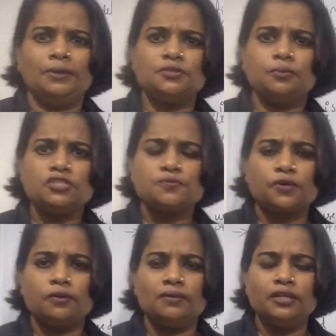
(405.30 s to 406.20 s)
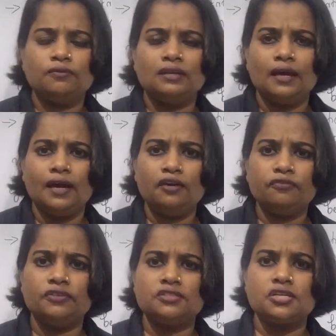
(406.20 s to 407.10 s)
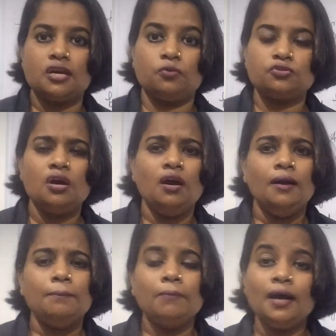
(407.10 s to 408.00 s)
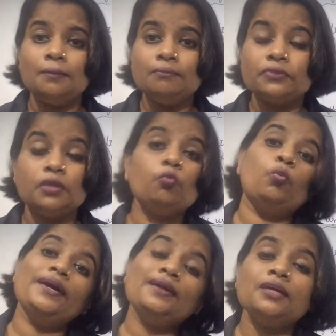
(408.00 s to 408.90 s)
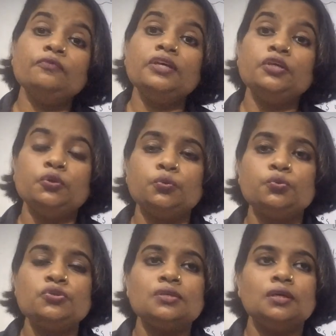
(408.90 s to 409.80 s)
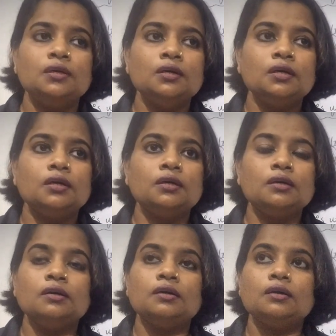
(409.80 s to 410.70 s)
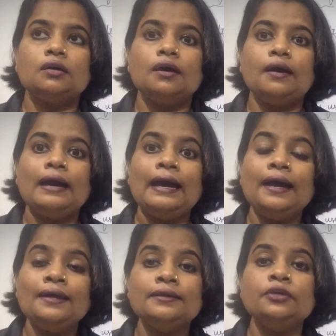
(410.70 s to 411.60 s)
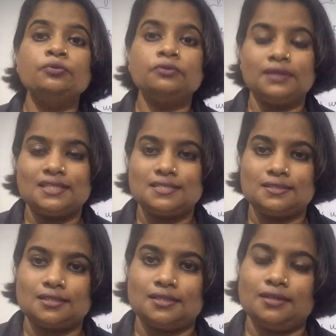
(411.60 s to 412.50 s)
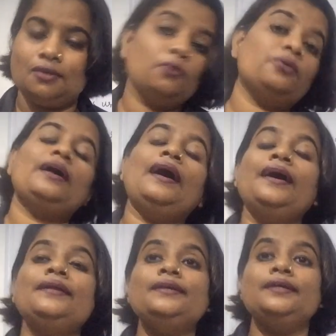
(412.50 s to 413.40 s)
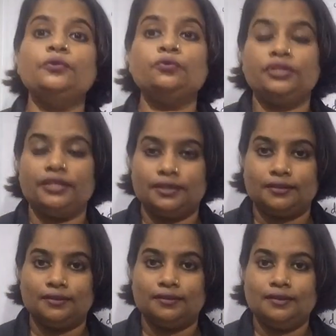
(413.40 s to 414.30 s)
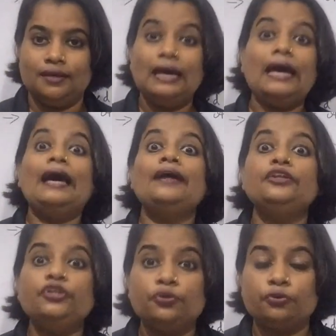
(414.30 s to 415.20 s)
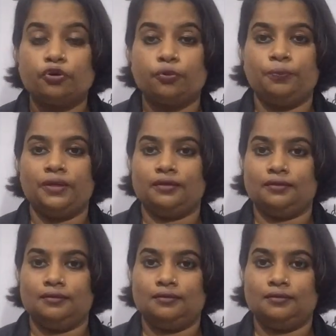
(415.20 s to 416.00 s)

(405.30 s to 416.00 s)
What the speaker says: But most probably you will have the doubt, ma'am, then why can't we use an university or an union, an European?